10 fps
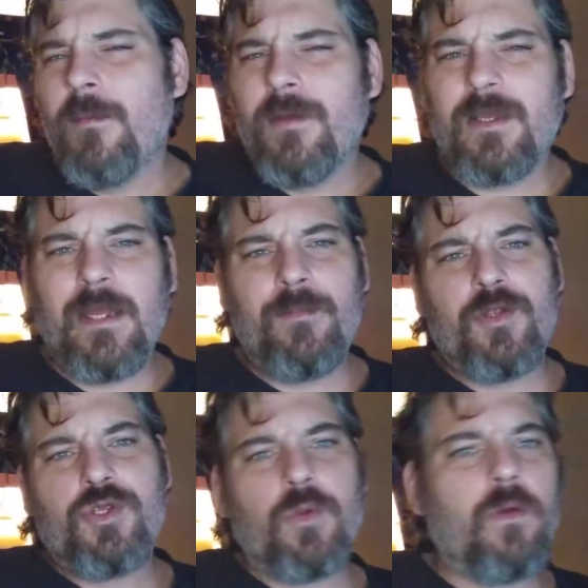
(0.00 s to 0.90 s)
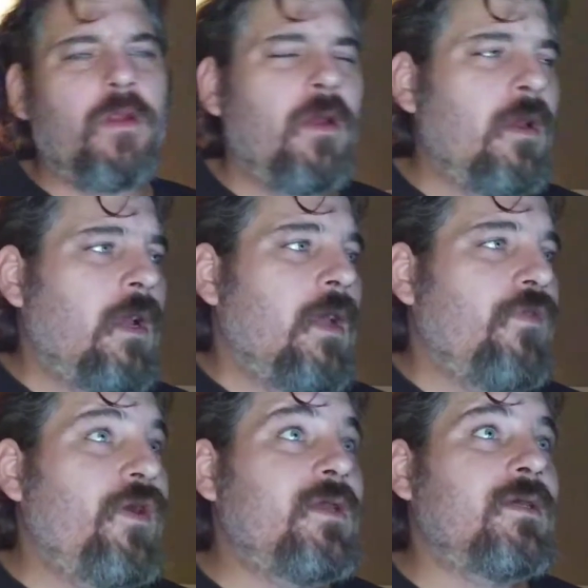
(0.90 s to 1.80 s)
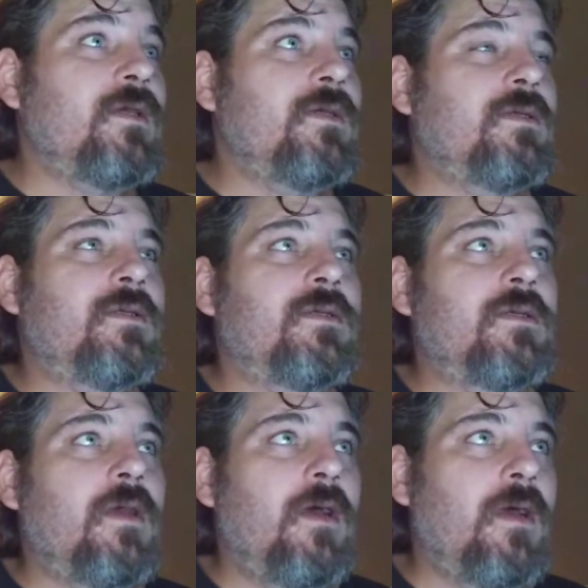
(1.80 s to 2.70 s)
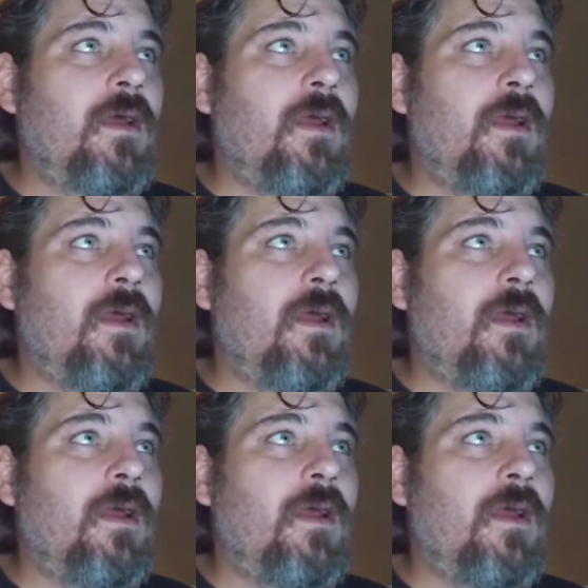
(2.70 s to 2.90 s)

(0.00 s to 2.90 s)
i keep this short. This is, uh,